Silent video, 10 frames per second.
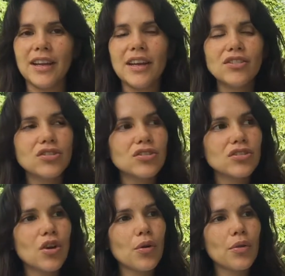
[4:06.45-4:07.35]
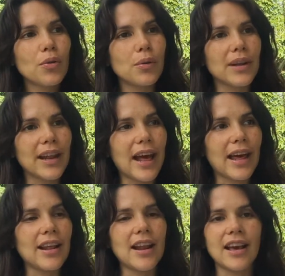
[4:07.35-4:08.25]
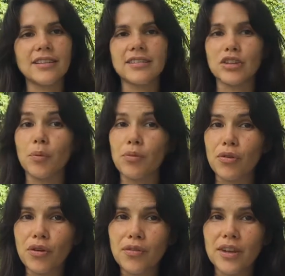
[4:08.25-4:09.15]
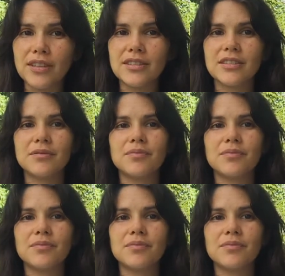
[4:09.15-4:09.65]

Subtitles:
and just go through it and analyze it, observe it.